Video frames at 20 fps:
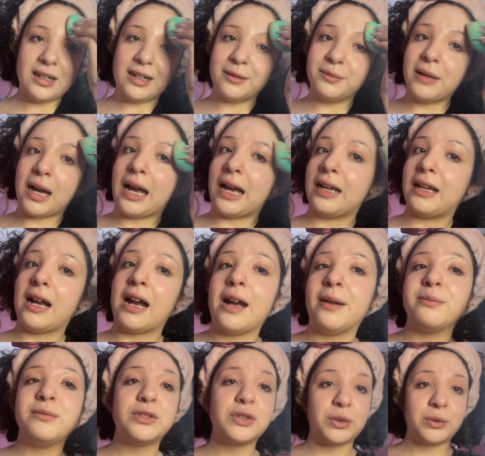Um, I
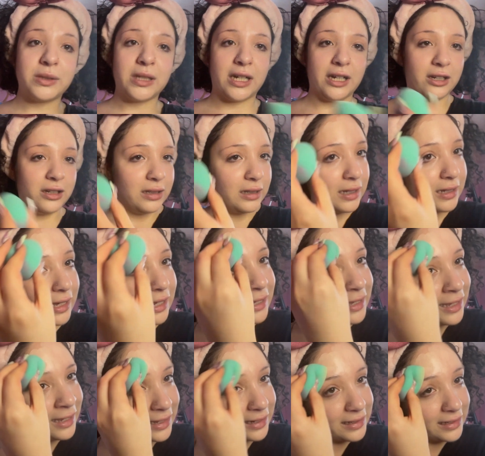I'm so tired. Like I
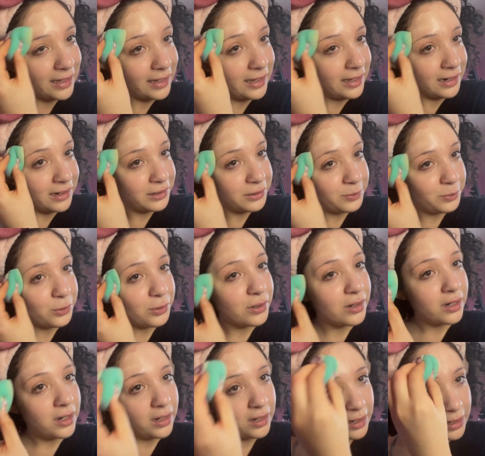can't take it anymore.
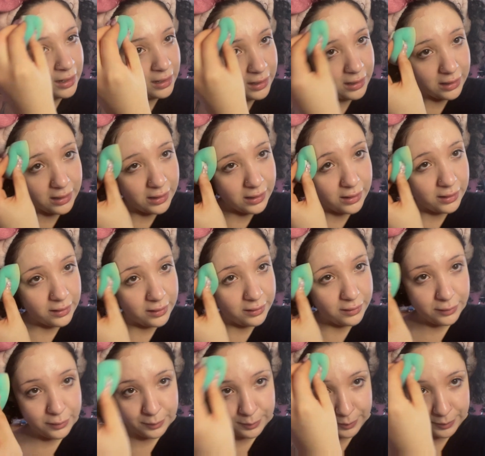
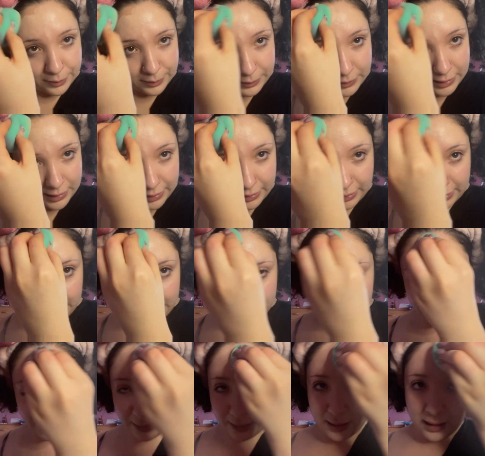Um, I hate
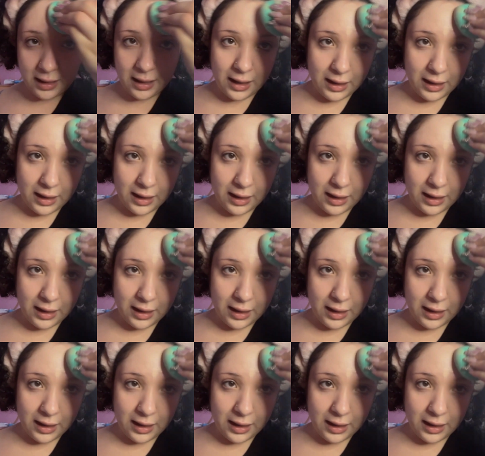it.